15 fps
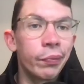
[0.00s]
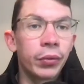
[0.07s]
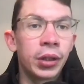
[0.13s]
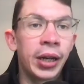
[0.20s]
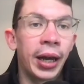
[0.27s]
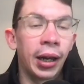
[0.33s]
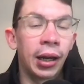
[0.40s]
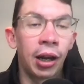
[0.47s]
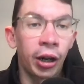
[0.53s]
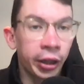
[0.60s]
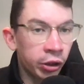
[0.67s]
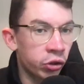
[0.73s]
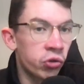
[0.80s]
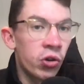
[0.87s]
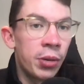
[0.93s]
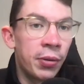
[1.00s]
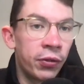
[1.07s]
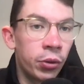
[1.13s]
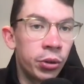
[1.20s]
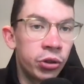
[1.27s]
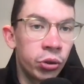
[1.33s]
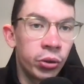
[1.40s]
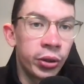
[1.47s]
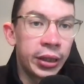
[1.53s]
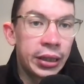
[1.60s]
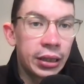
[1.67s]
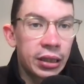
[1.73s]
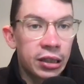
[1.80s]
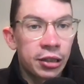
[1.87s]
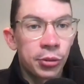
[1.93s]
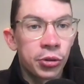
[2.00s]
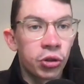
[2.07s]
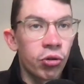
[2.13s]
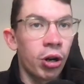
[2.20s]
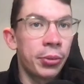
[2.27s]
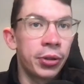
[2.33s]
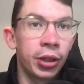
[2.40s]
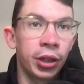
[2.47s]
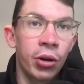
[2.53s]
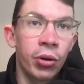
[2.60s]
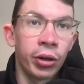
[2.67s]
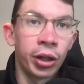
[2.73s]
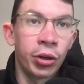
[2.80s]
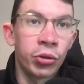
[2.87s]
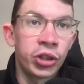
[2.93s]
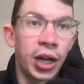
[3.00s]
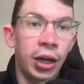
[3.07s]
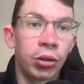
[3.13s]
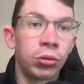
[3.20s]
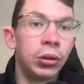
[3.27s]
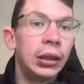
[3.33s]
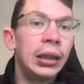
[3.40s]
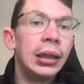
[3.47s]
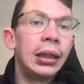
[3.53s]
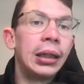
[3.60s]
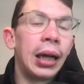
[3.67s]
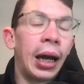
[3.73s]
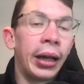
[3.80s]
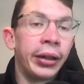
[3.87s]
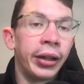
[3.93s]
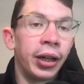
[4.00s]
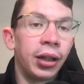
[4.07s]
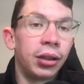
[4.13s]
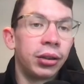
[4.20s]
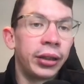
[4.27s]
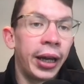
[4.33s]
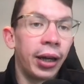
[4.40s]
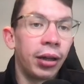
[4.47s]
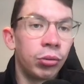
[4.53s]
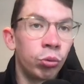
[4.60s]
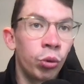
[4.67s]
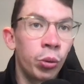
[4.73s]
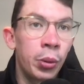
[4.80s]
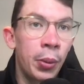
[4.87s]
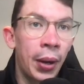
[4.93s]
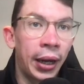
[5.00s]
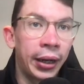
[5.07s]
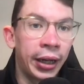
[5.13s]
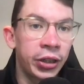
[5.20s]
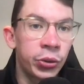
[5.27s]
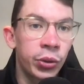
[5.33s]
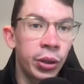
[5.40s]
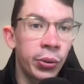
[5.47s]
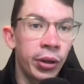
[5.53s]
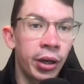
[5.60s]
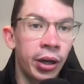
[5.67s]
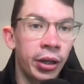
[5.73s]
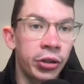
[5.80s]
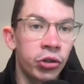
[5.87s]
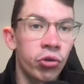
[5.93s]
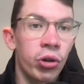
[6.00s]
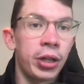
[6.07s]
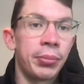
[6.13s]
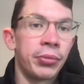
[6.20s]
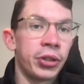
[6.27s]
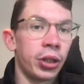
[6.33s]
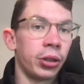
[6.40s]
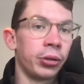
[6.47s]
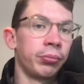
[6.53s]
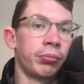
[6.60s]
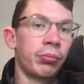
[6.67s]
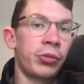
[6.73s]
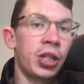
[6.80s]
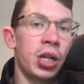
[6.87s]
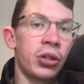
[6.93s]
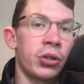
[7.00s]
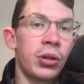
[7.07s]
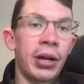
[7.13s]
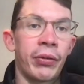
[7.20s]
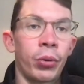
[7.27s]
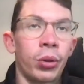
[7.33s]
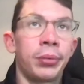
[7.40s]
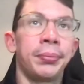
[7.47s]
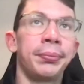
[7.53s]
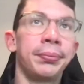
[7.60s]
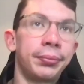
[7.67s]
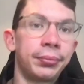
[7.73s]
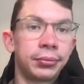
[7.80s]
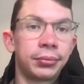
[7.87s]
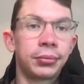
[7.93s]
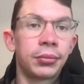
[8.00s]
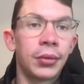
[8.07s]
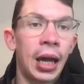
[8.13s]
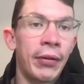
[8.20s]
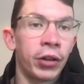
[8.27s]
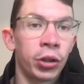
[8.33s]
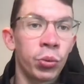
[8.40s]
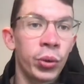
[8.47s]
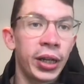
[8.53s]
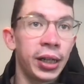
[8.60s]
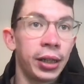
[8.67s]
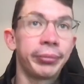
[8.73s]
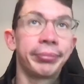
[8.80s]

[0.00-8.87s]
Yeah, like the stream if you enjoyed. Subscribe to the Golden Goal channel, and yeah, we'll be back next week with another stream. So see you soon, everyone. Have a good week.